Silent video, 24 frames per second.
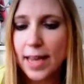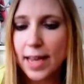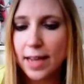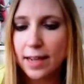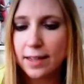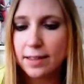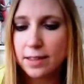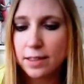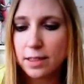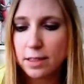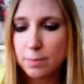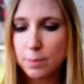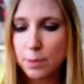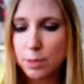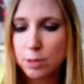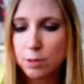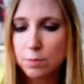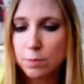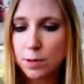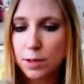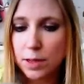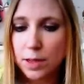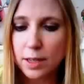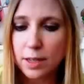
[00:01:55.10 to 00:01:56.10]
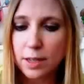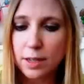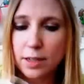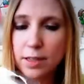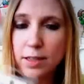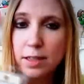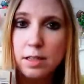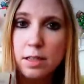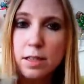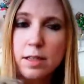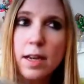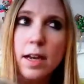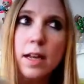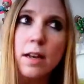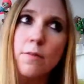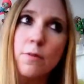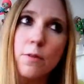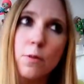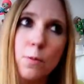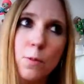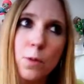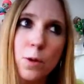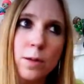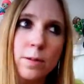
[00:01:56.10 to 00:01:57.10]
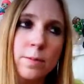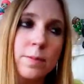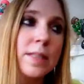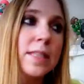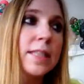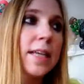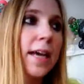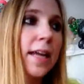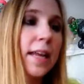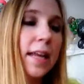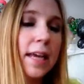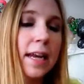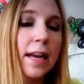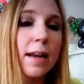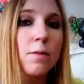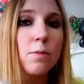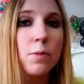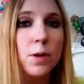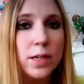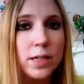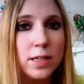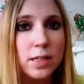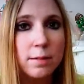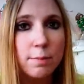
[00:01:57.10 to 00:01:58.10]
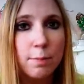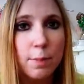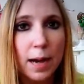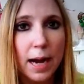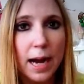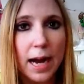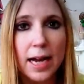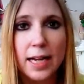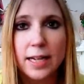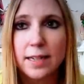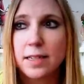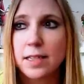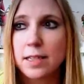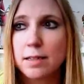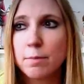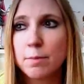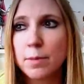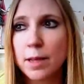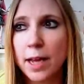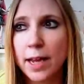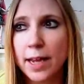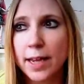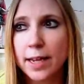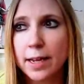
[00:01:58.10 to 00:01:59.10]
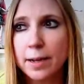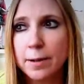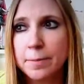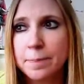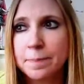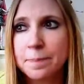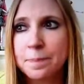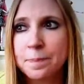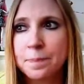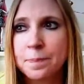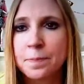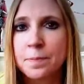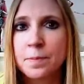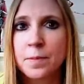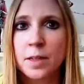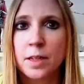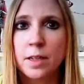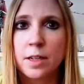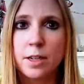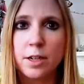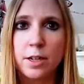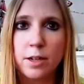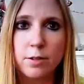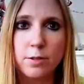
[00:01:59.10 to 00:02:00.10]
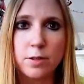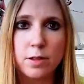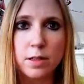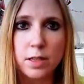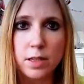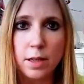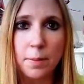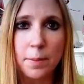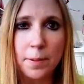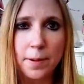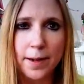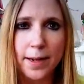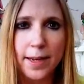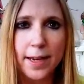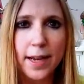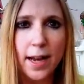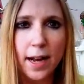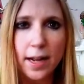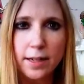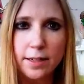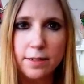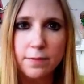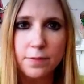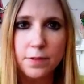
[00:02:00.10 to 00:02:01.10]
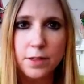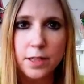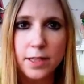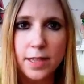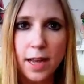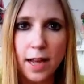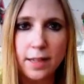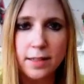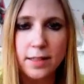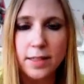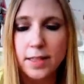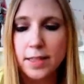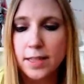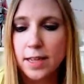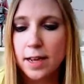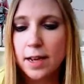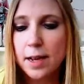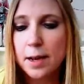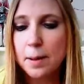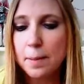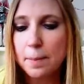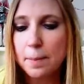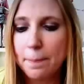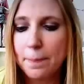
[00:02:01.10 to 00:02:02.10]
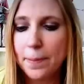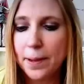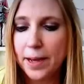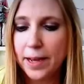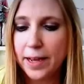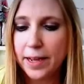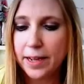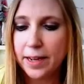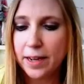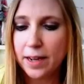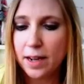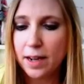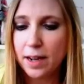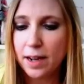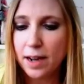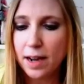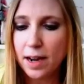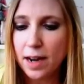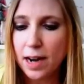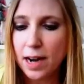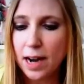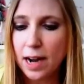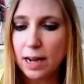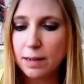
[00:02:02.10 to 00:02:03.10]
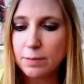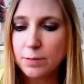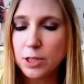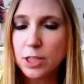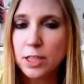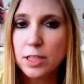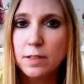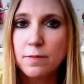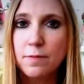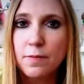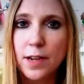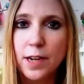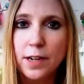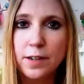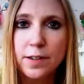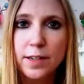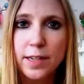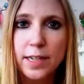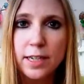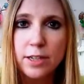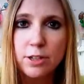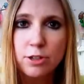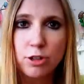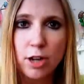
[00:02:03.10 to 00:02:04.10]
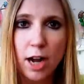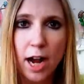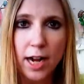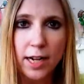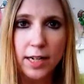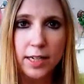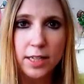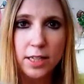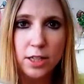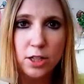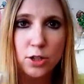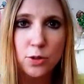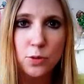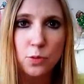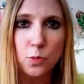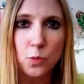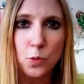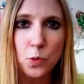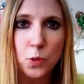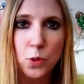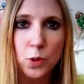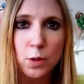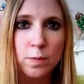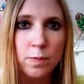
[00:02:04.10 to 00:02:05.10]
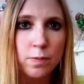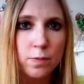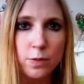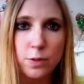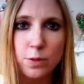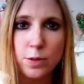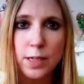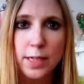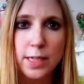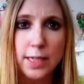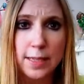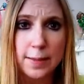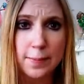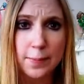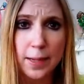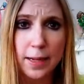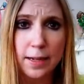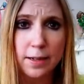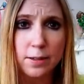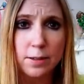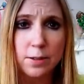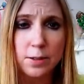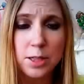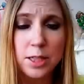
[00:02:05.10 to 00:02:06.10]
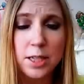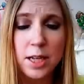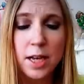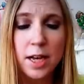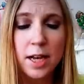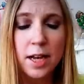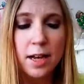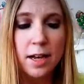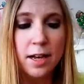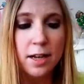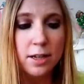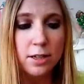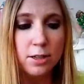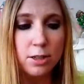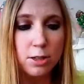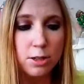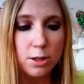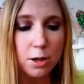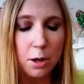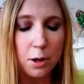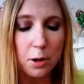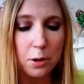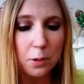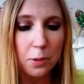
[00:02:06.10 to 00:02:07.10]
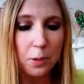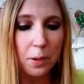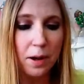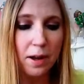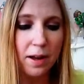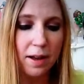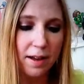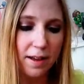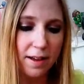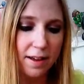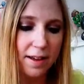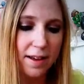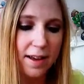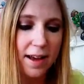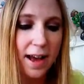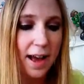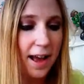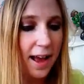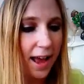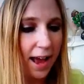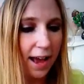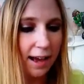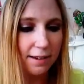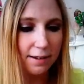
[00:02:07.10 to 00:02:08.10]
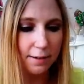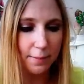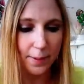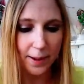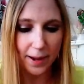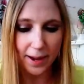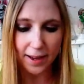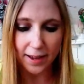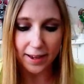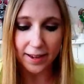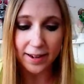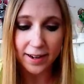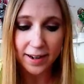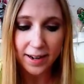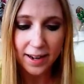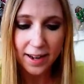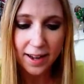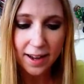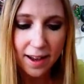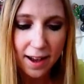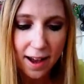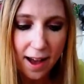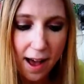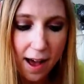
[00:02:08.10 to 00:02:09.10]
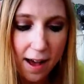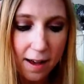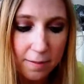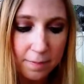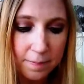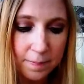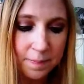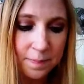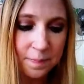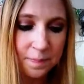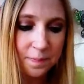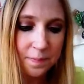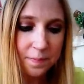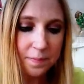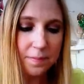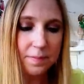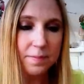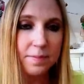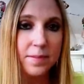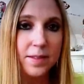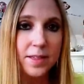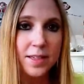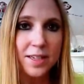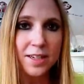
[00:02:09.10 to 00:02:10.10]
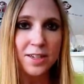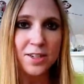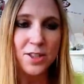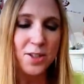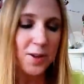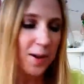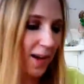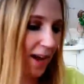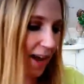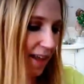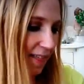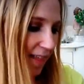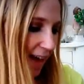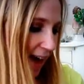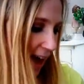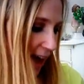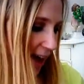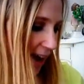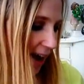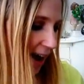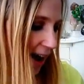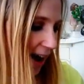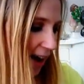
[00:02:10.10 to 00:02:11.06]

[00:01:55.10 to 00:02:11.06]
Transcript: And this smells really good. This is kind of a warm scent and I wanted to buy some like, you know, summery kind of scents, but I'm just very attracted to warm foodie smells. So I had to buy it. Um, so I got that.